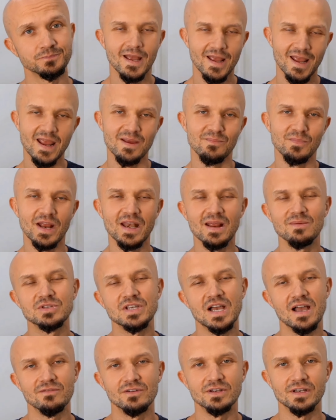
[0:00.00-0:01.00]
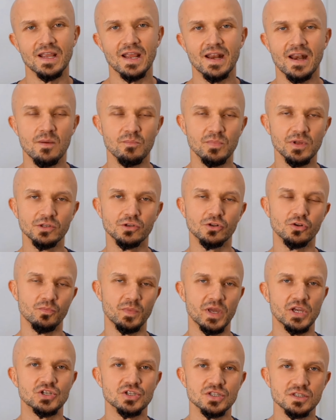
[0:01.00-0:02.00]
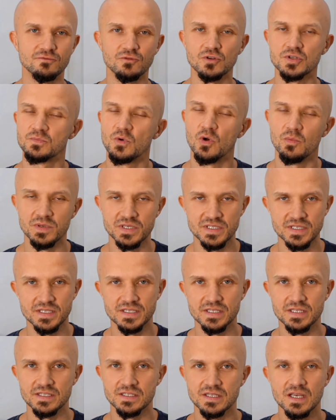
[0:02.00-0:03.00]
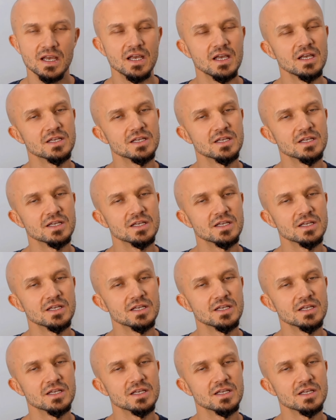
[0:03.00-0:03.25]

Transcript: Hey, my name's Ivan, and I build automations for small businesses.